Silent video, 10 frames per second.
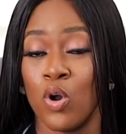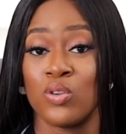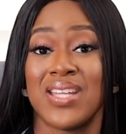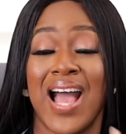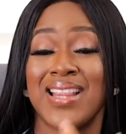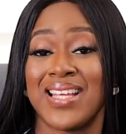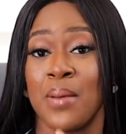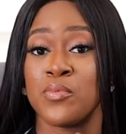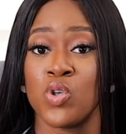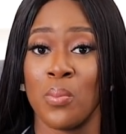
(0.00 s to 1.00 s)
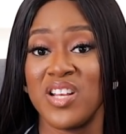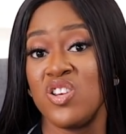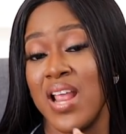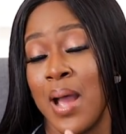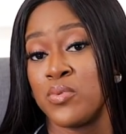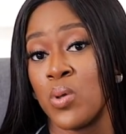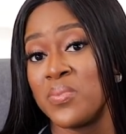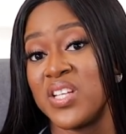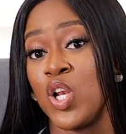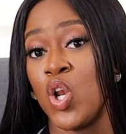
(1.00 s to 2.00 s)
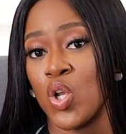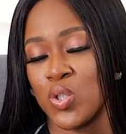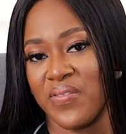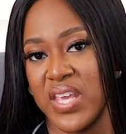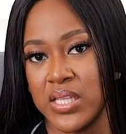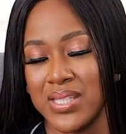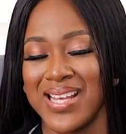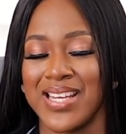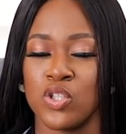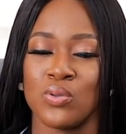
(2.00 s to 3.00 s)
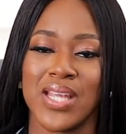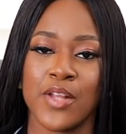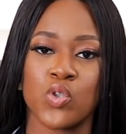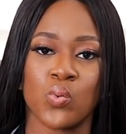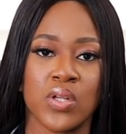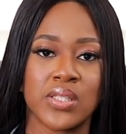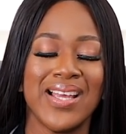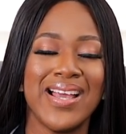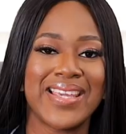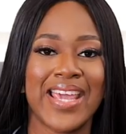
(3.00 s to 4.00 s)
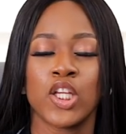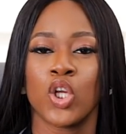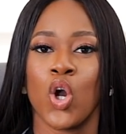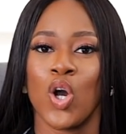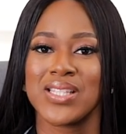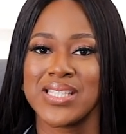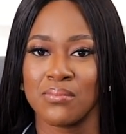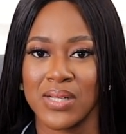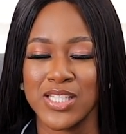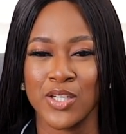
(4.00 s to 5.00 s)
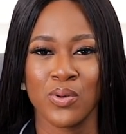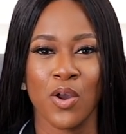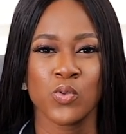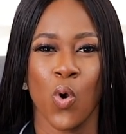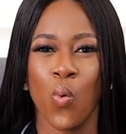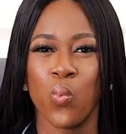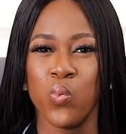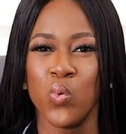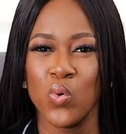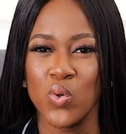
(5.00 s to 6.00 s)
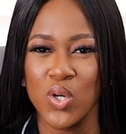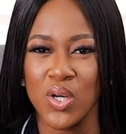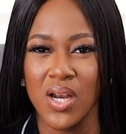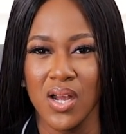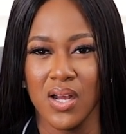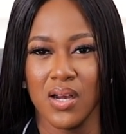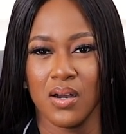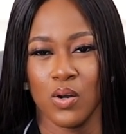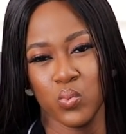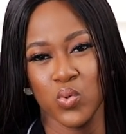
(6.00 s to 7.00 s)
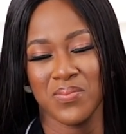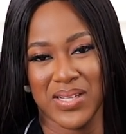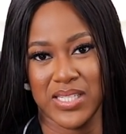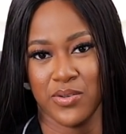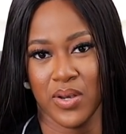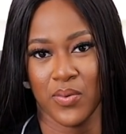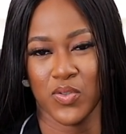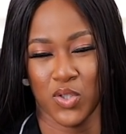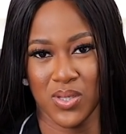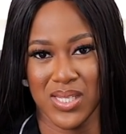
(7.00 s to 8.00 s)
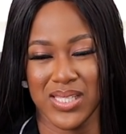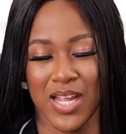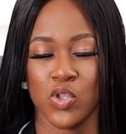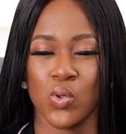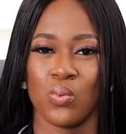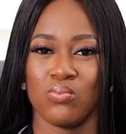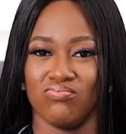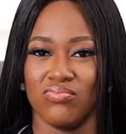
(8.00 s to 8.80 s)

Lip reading: or that absorbs a lot of heat. And then you tend towards getting cotton materials or wool materials. Do you understand? So